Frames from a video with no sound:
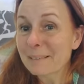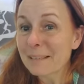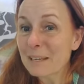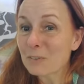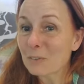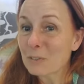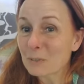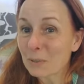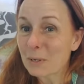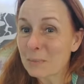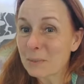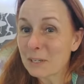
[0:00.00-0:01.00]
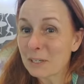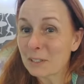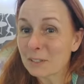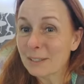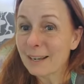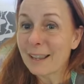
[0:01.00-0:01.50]
Thanks for joining me
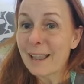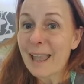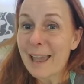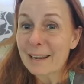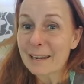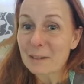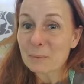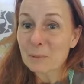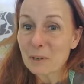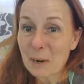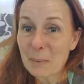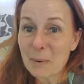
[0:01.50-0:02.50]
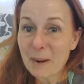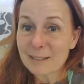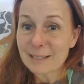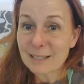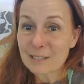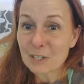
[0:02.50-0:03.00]
here at Animal
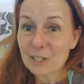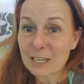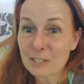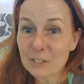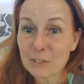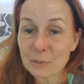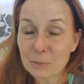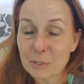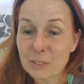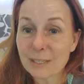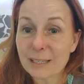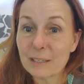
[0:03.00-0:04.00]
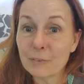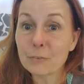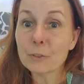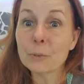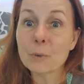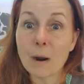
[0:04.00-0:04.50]
Chiropractic Education Source. If
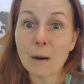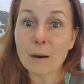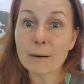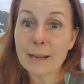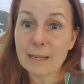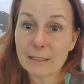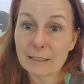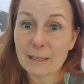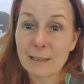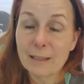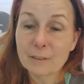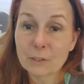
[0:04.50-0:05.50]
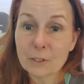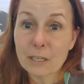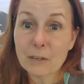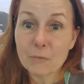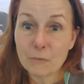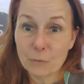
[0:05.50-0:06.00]
you are
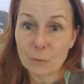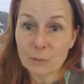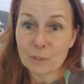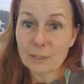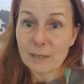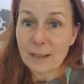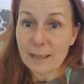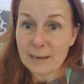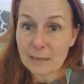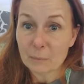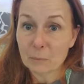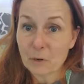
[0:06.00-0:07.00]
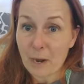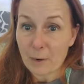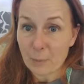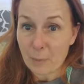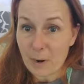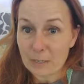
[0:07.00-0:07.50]
looking for an animal
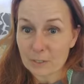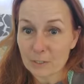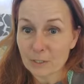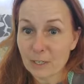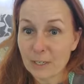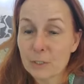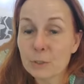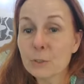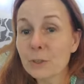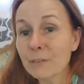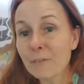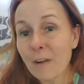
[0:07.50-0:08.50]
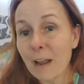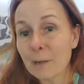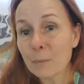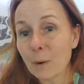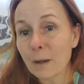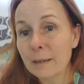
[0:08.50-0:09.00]
chiropractor, you can
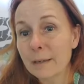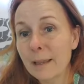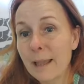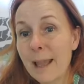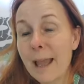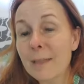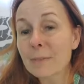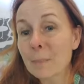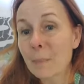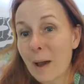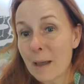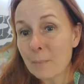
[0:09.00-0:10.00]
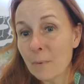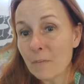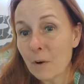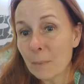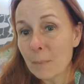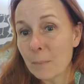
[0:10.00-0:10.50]
find one at the bottom of
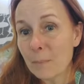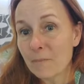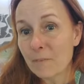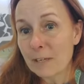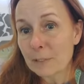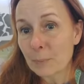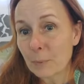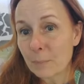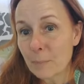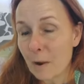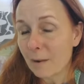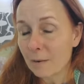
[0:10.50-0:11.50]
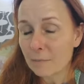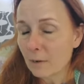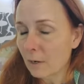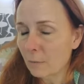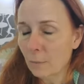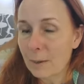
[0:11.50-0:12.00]
our
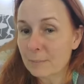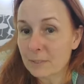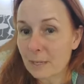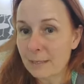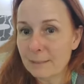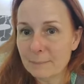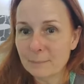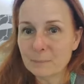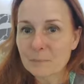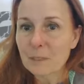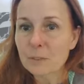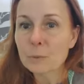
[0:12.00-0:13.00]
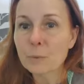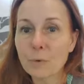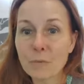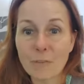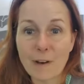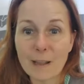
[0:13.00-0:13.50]
website. You will
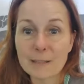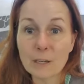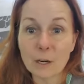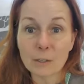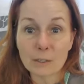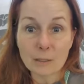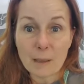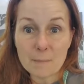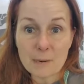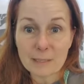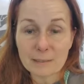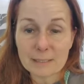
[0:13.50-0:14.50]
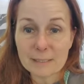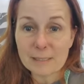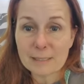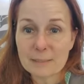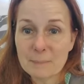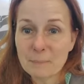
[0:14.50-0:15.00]
find our alumni
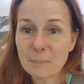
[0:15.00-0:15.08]
list